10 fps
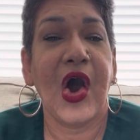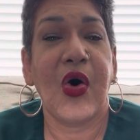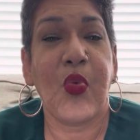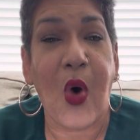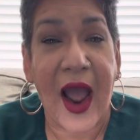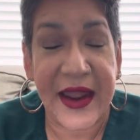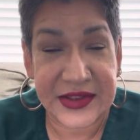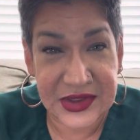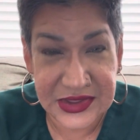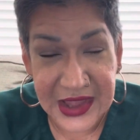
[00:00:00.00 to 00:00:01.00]
why
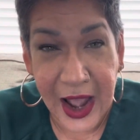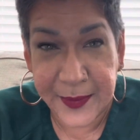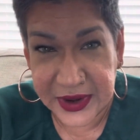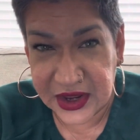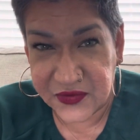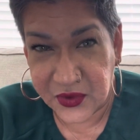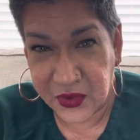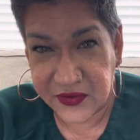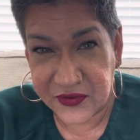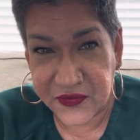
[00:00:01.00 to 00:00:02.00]
stopping it from
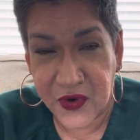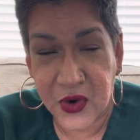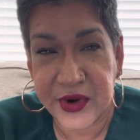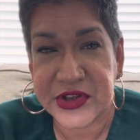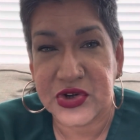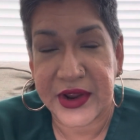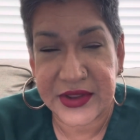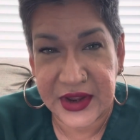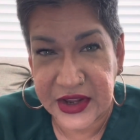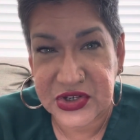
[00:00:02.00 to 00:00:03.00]
moving forward, trying
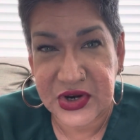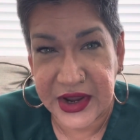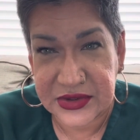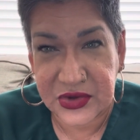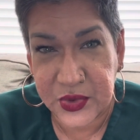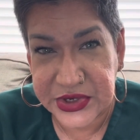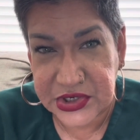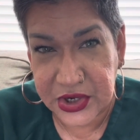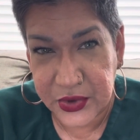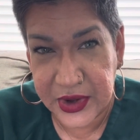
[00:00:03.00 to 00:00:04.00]
to get you guys to reach
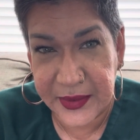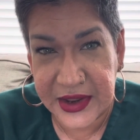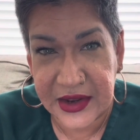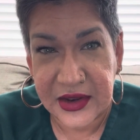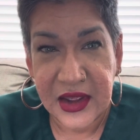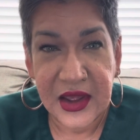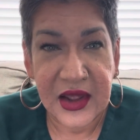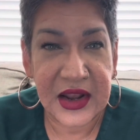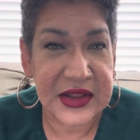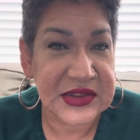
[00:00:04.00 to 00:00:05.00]
an agreement?
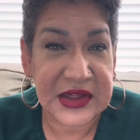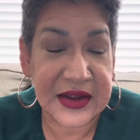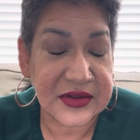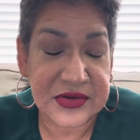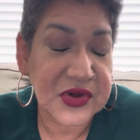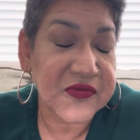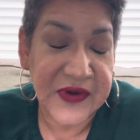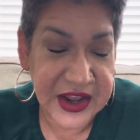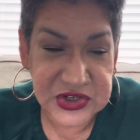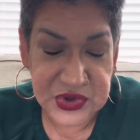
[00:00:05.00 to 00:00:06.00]
Let's say there's some
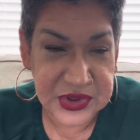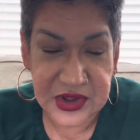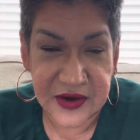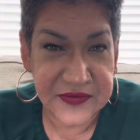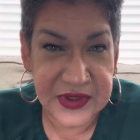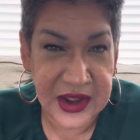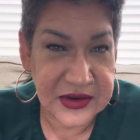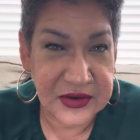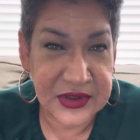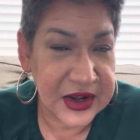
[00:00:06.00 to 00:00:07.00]
financial stuff
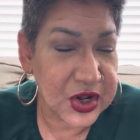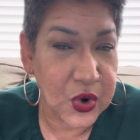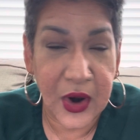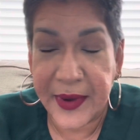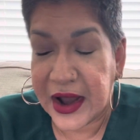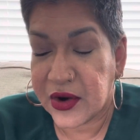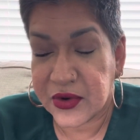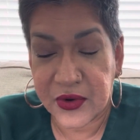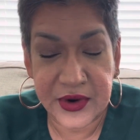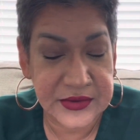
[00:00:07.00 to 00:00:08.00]
that you didn't know about
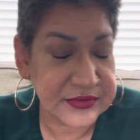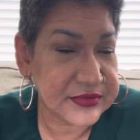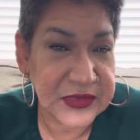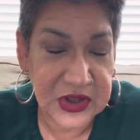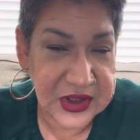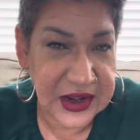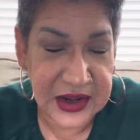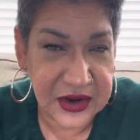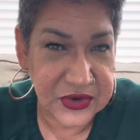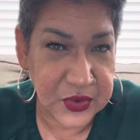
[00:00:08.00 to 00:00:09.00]
or you didn't
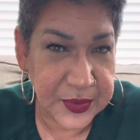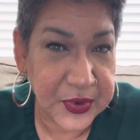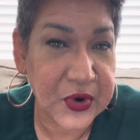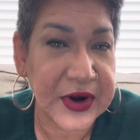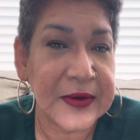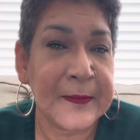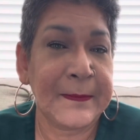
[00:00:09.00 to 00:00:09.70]
care to report.